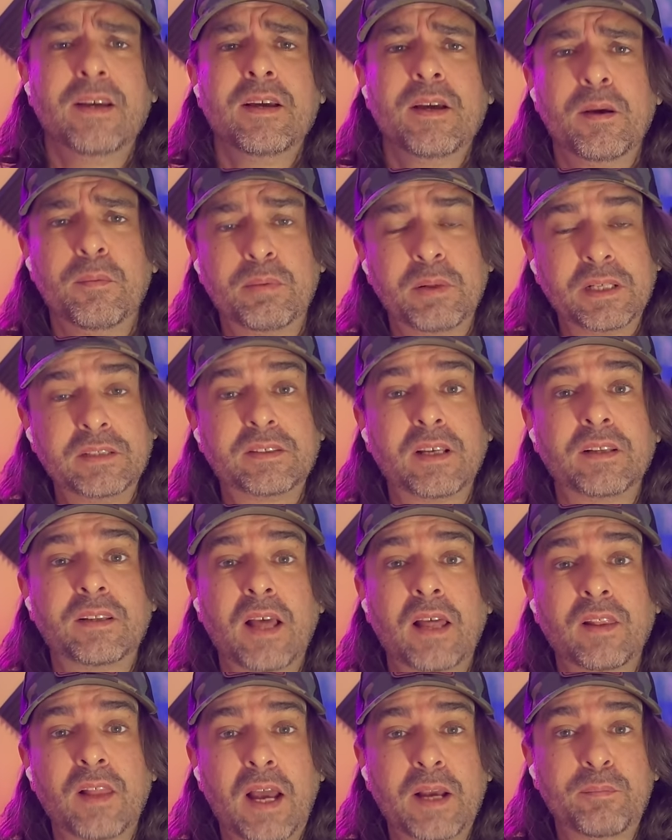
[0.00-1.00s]
And please hit that
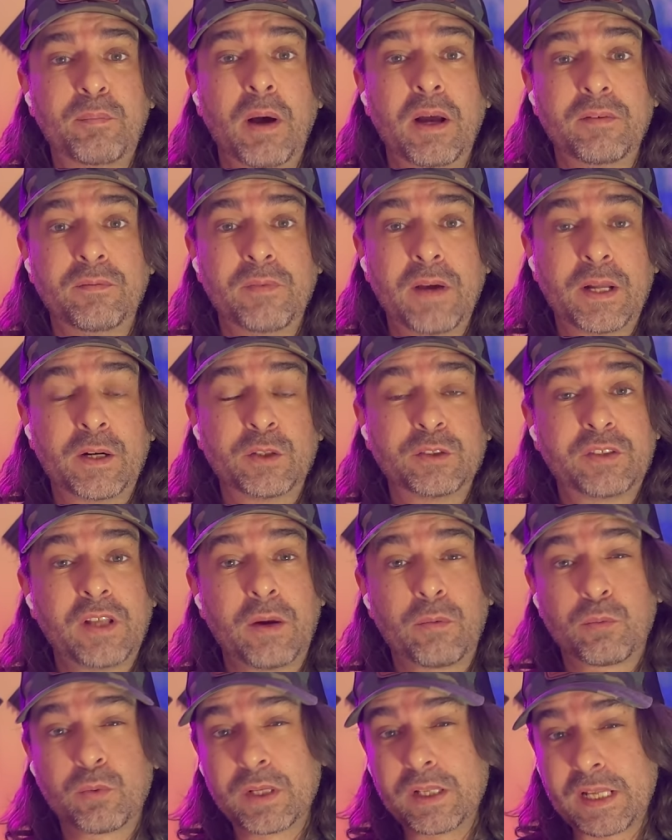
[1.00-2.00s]
like button, vetters. That
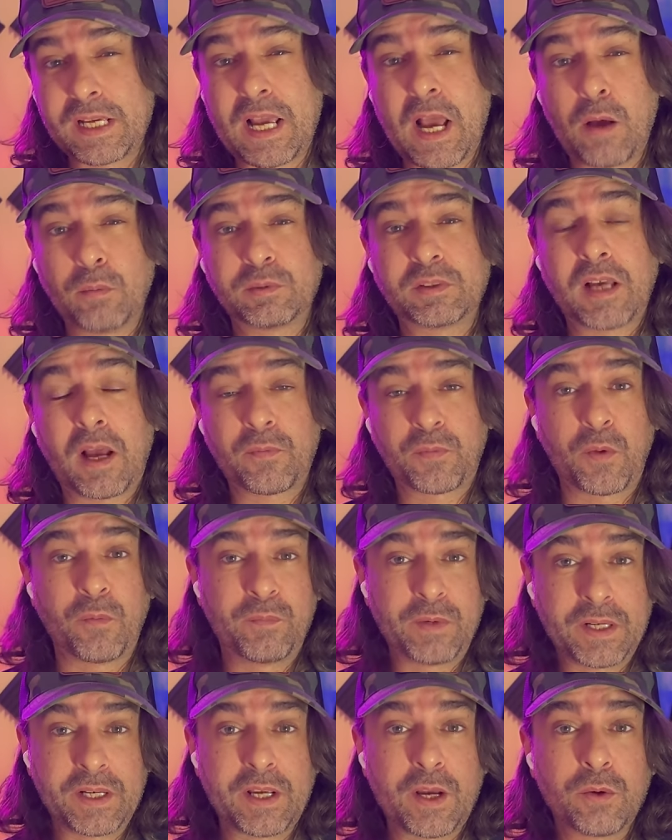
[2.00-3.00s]
really helps out the
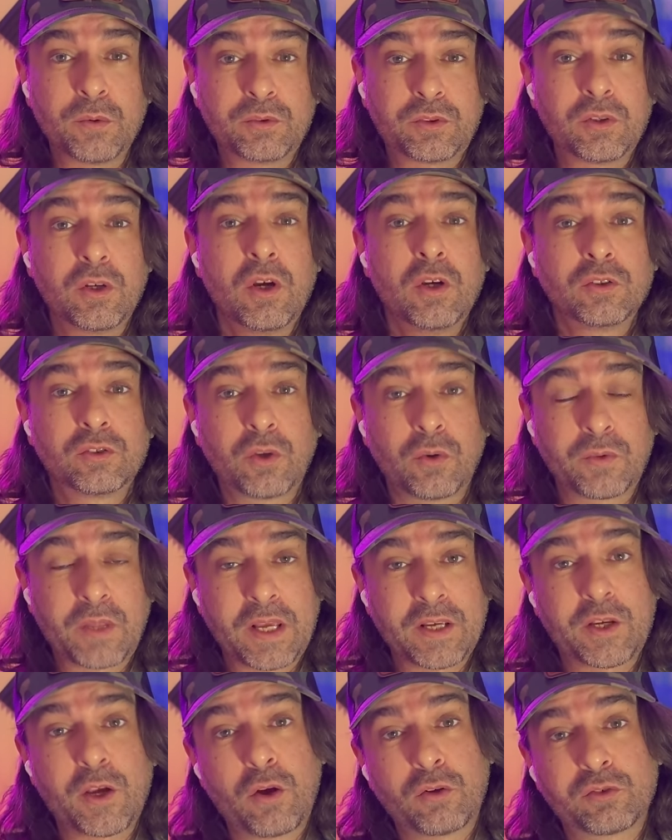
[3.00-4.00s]
videos. So
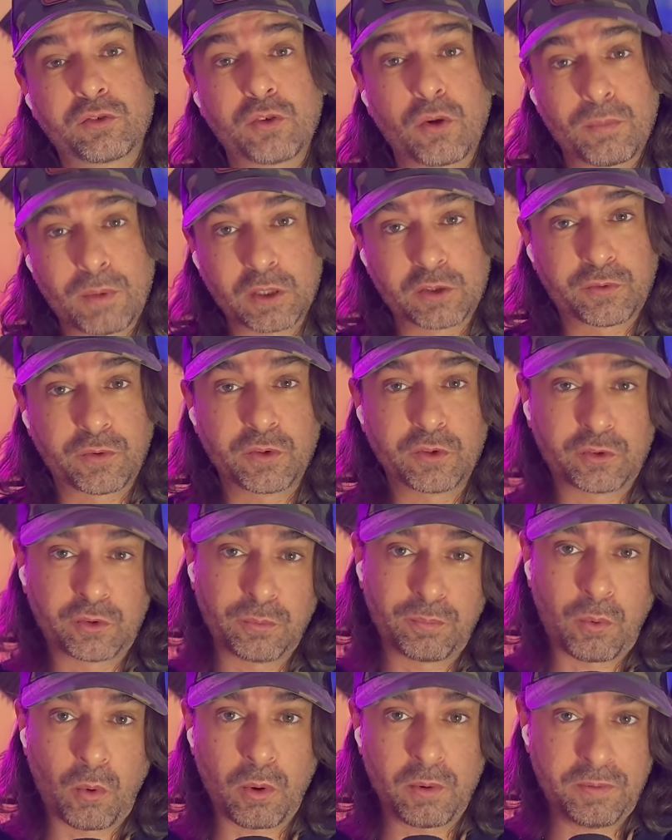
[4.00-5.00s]
thank y'all so much for the
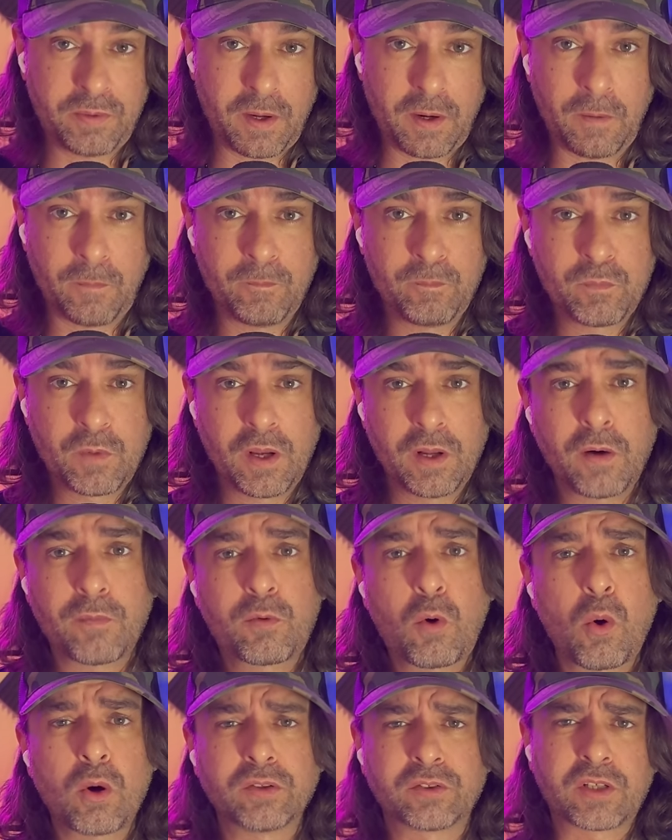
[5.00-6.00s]
support there. And of
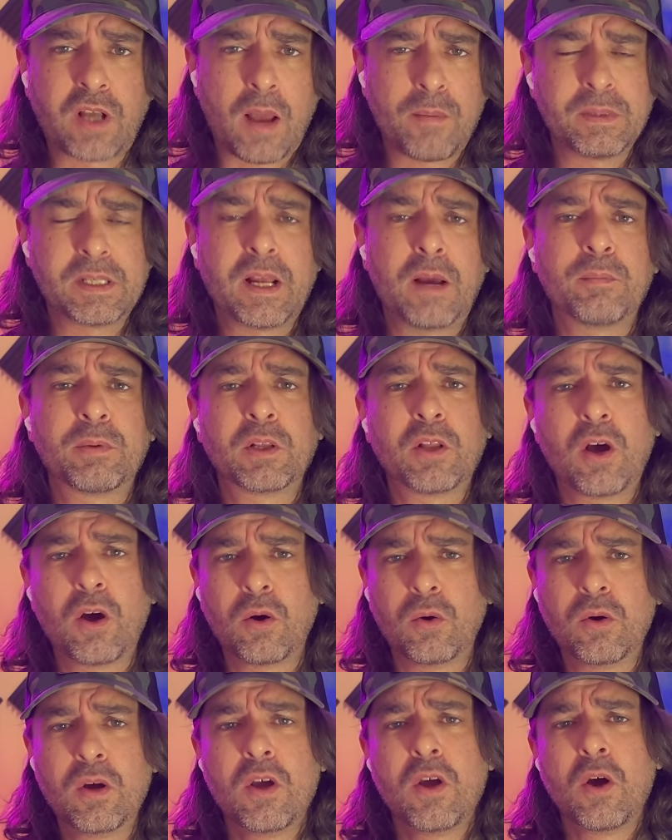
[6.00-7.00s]
course, comment down
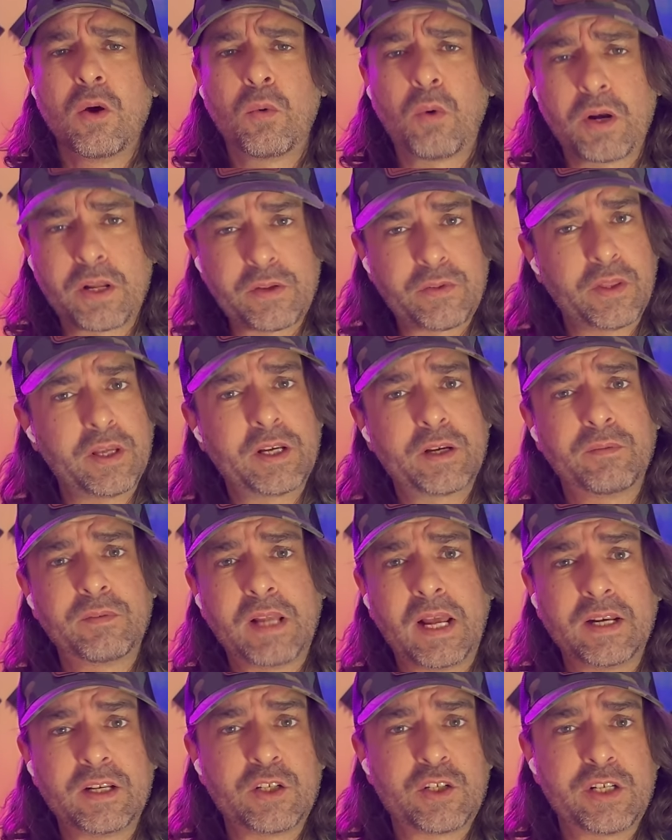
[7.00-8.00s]
below, what do you think of
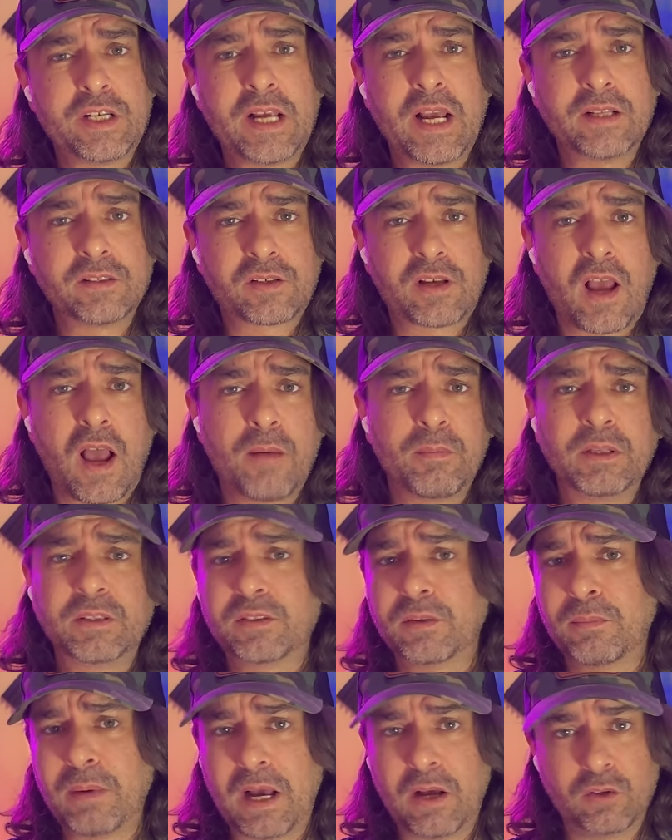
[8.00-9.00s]
Danny Sheehan's comments
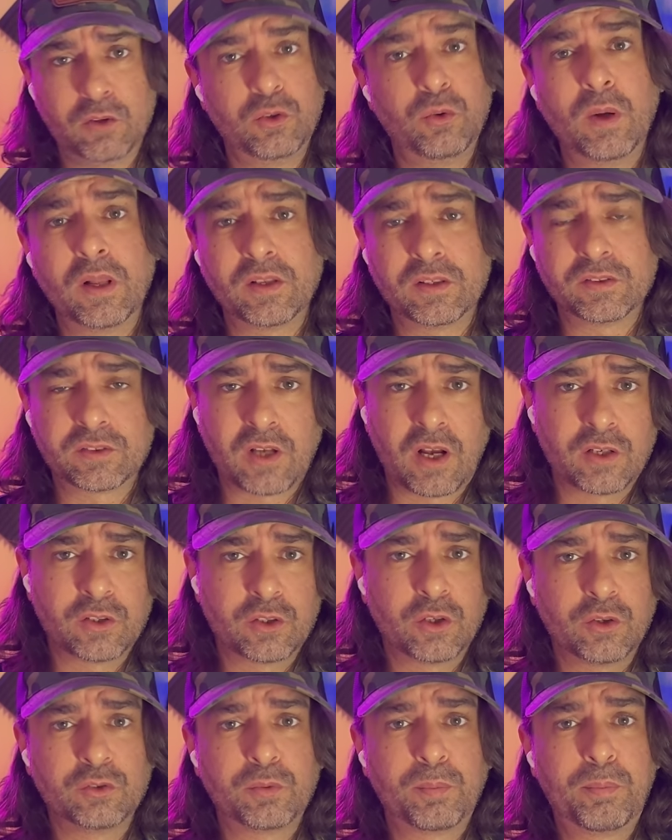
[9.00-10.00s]
about Lue
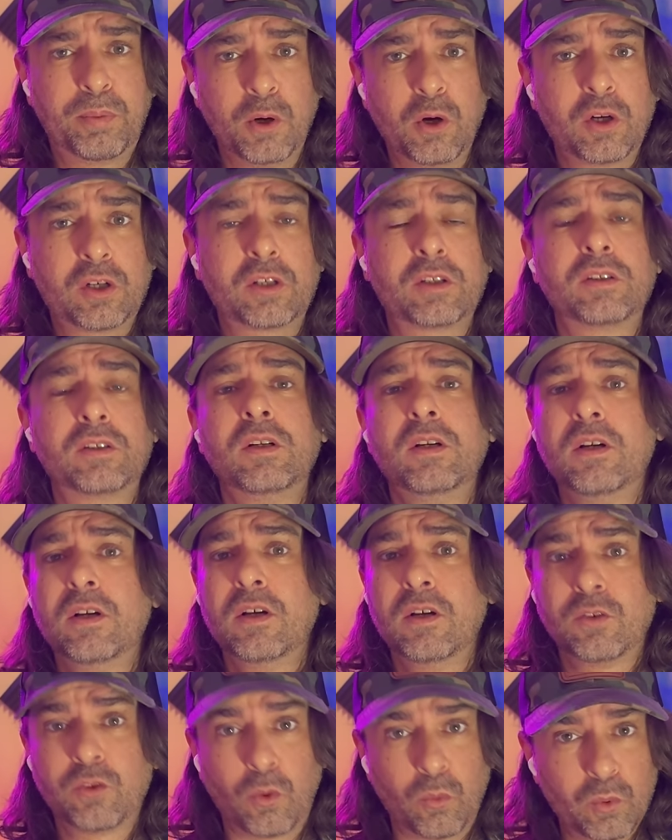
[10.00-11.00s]
Elizondo's book,
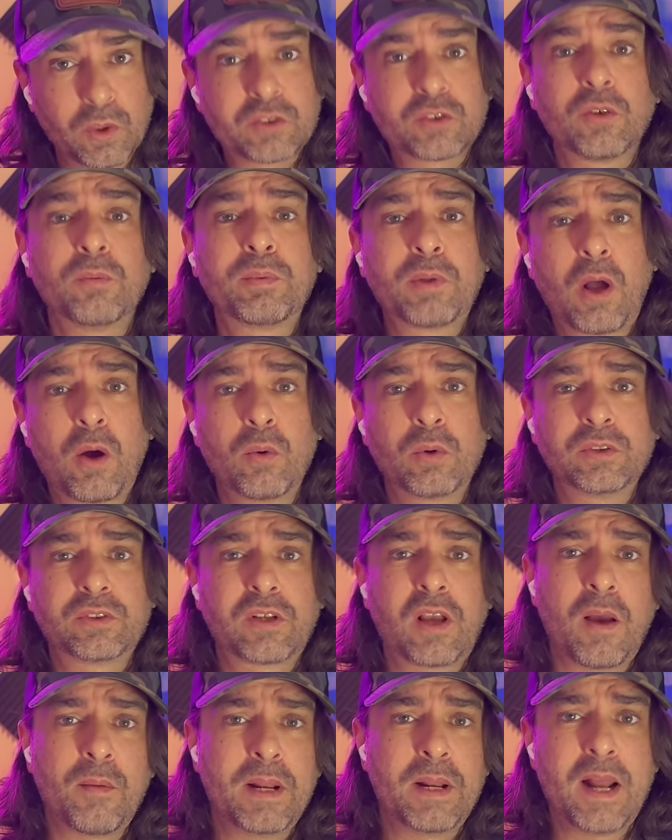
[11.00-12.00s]
The Whistleblower's
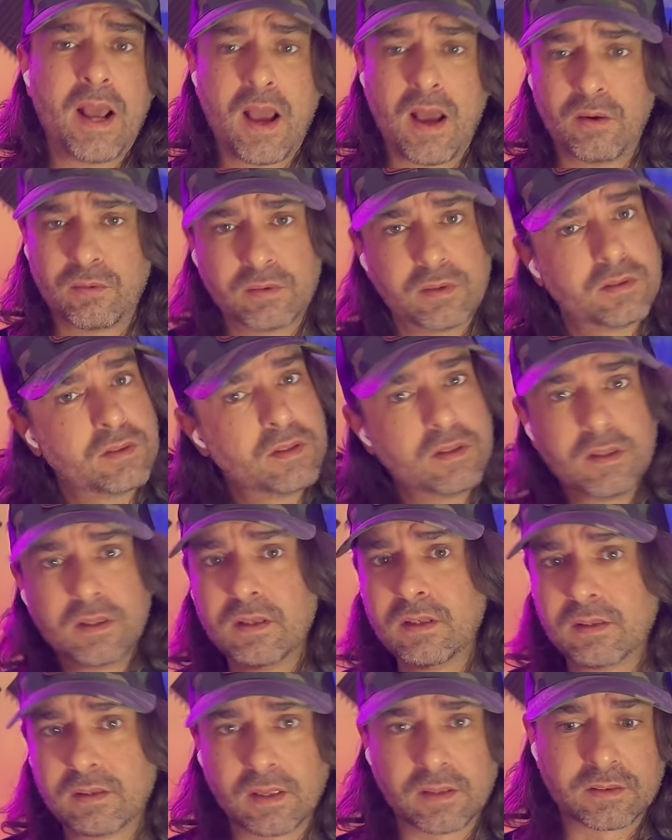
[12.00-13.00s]
coming out?
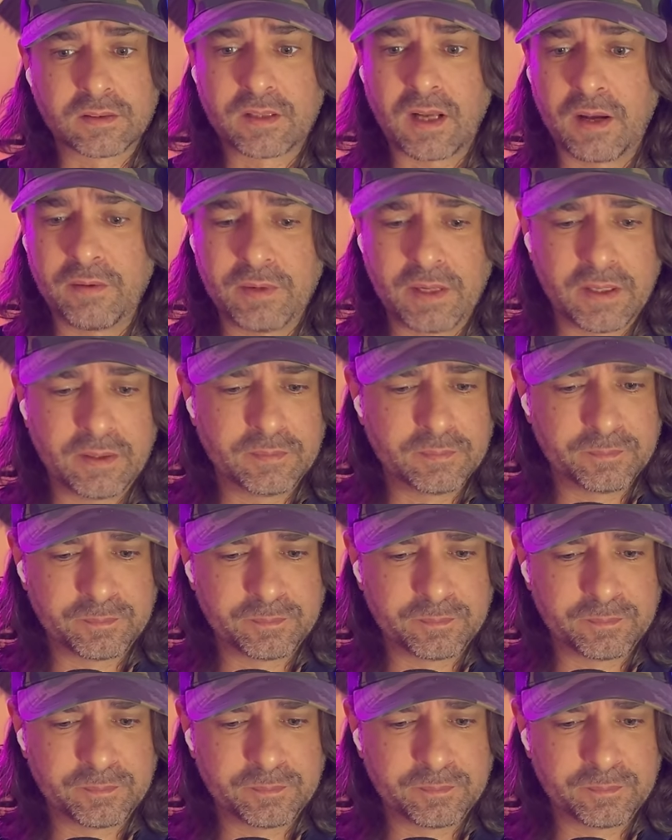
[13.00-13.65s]
Let's dive in.